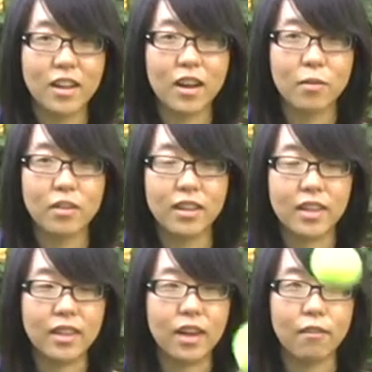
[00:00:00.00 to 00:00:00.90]
And when they
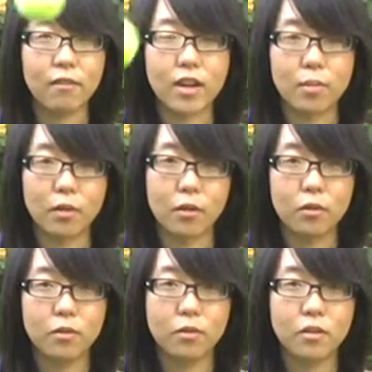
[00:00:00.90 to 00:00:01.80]
get that rainbow,
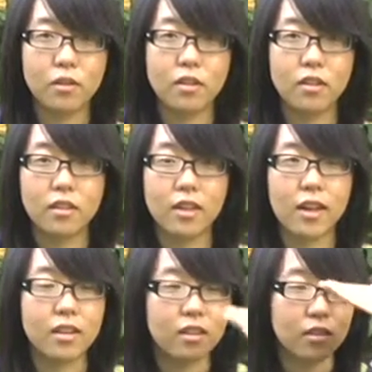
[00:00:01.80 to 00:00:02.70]

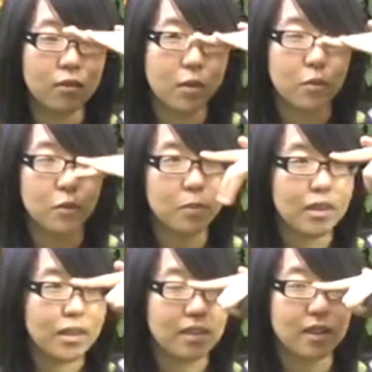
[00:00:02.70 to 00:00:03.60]
and the rainbow's
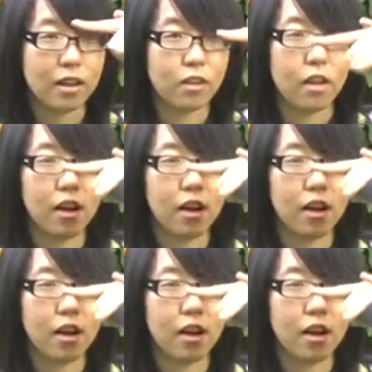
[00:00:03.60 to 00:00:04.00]
peak is at your eye